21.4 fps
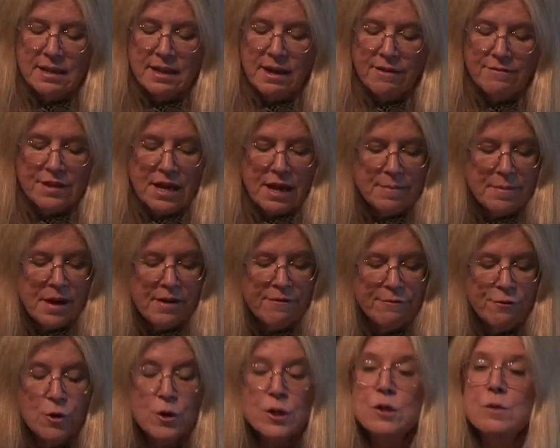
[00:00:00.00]
of them a
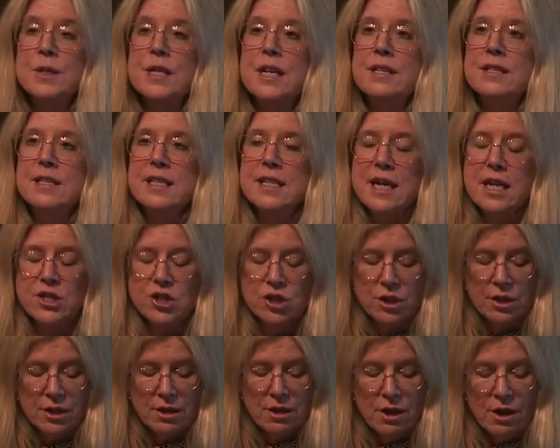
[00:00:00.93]
forced
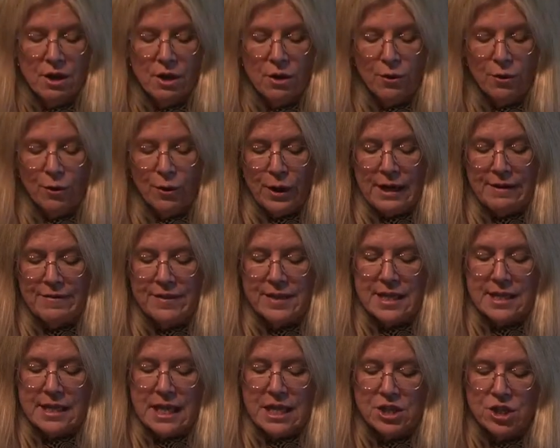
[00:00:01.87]
renunciation, or even
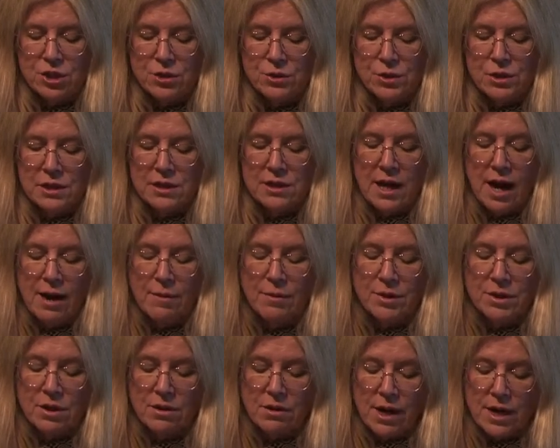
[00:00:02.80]
that they choose to die with
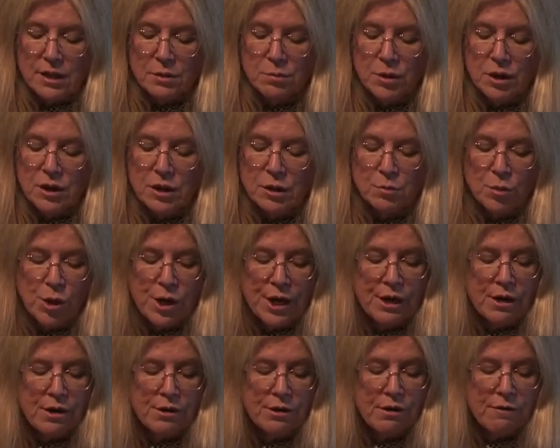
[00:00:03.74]
their husbands burning
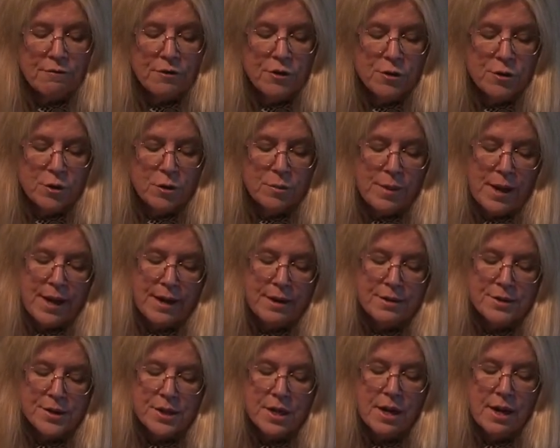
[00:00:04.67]
on their funeral
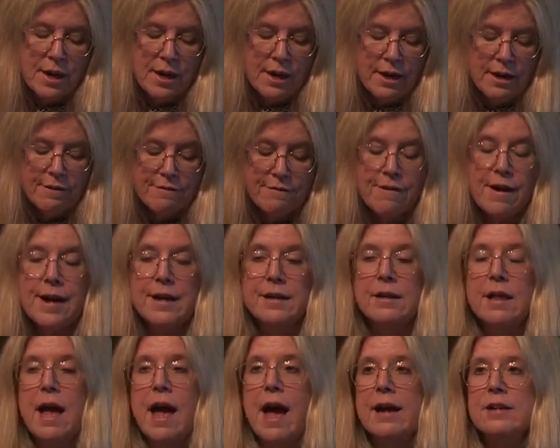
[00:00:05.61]
pyres in a final
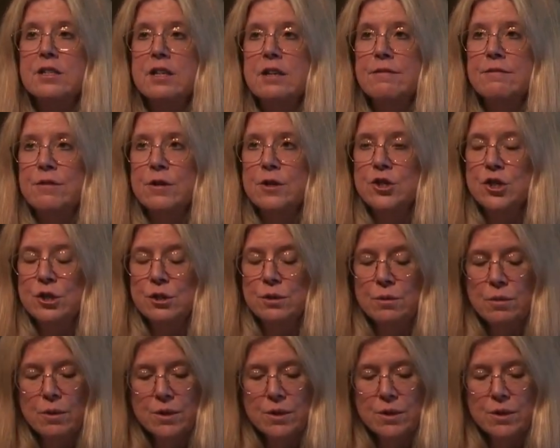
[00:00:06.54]
act of virtue or